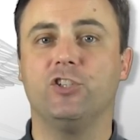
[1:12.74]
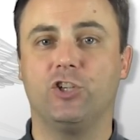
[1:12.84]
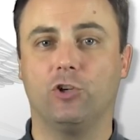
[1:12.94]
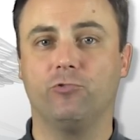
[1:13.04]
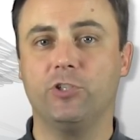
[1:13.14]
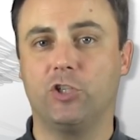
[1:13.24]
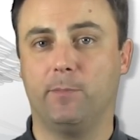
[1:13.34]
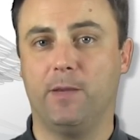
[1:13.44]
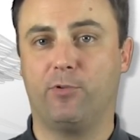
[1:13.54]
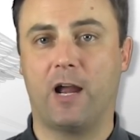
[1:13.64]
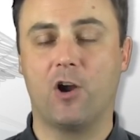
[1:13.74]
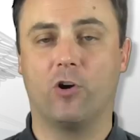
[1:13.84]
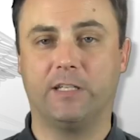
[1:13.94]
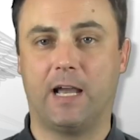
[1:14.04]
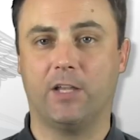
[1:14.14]
Children should be
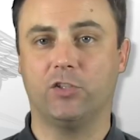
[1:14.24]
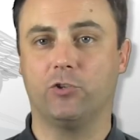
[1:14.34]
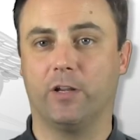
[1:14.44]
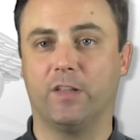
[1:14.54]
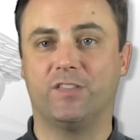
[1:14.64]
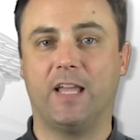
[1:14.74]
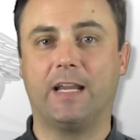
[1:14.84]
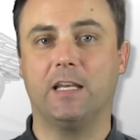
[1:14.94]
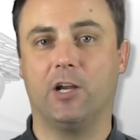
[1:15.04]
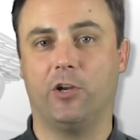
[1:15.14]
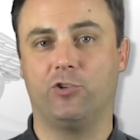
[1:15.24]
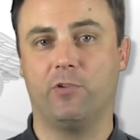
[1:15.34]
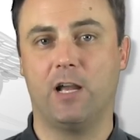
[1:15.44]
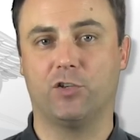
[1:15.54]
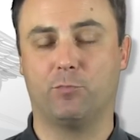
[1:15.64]
prioritized during the secondary
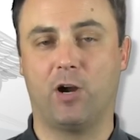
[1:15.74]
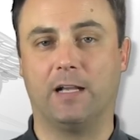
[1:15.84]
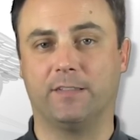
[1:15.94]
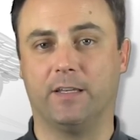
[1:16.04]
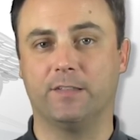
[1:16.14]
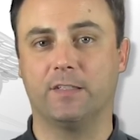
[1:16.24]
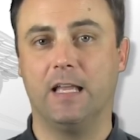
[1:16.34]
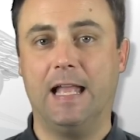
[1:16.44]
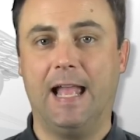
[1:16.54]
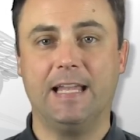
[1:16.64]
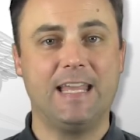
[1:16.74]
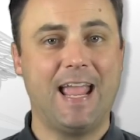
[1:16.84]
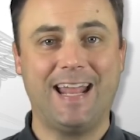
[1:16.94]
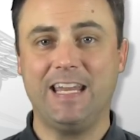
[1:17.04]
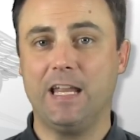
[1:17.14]
triage process, and
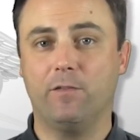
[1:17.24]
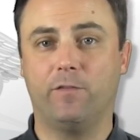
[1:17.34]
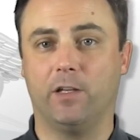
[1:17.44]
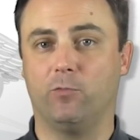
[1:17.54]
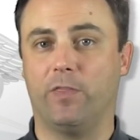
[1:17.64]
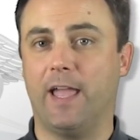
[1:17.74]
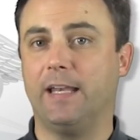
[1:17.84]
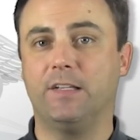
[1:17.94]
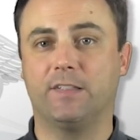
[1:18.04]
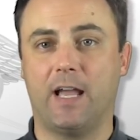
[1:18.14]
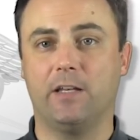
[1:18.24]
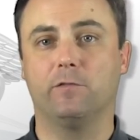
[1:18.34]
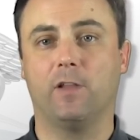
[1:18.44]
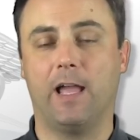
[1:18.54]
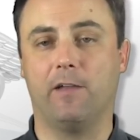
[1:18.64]
any infant with any sign
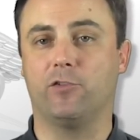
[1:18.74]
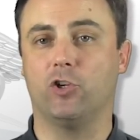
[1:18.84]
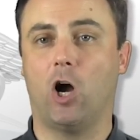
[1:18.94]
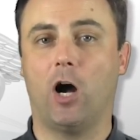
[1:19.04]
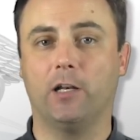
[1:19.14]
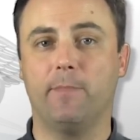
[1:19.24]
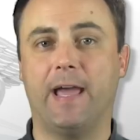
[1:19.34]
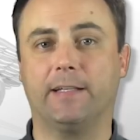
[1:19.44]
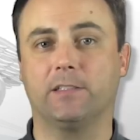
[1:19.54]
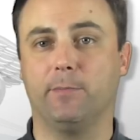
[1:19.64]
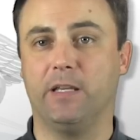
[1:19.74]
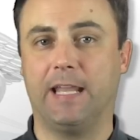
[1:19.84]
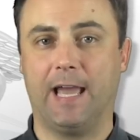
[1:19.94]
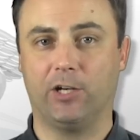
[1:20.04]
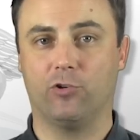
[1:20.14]
of life should automatically be
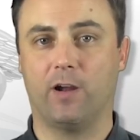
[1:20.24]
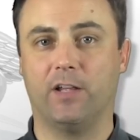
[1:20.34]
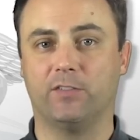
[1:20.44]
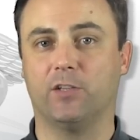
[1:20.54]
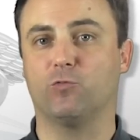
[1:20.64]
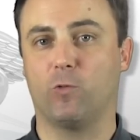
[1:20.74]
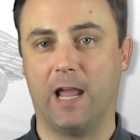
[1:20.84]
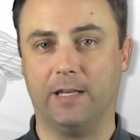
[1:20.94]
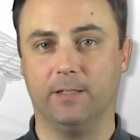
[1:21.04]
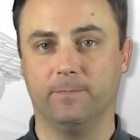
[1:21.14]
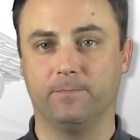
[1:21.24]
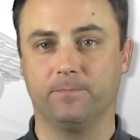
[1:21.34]
categorized as red.